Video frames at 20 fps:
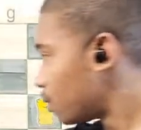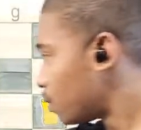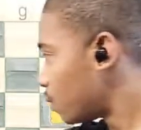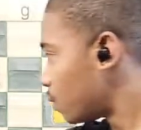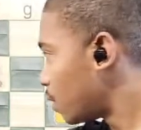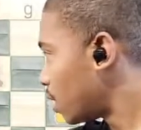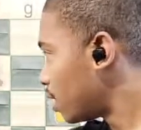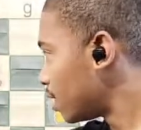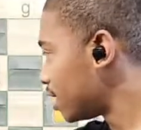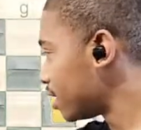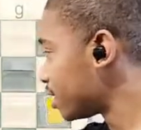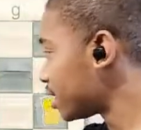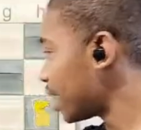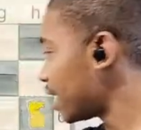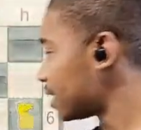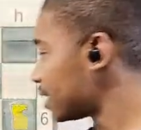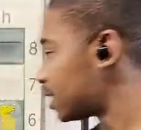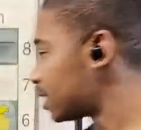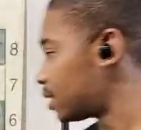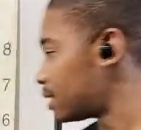Well,
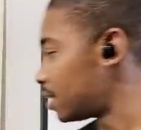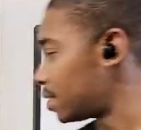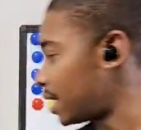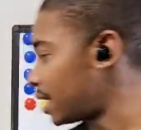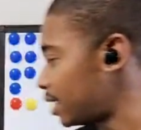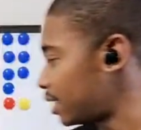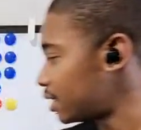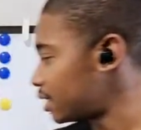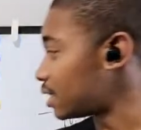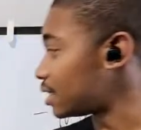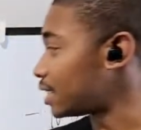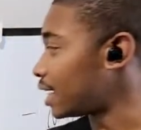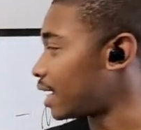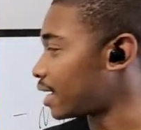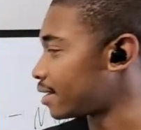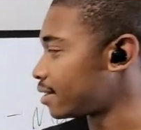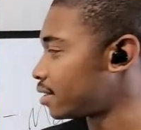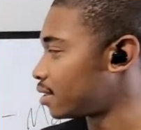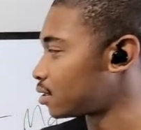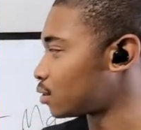that is
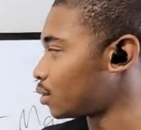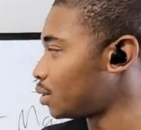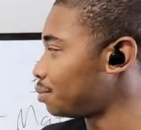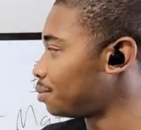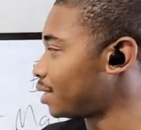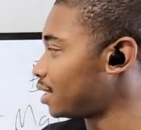attacking all three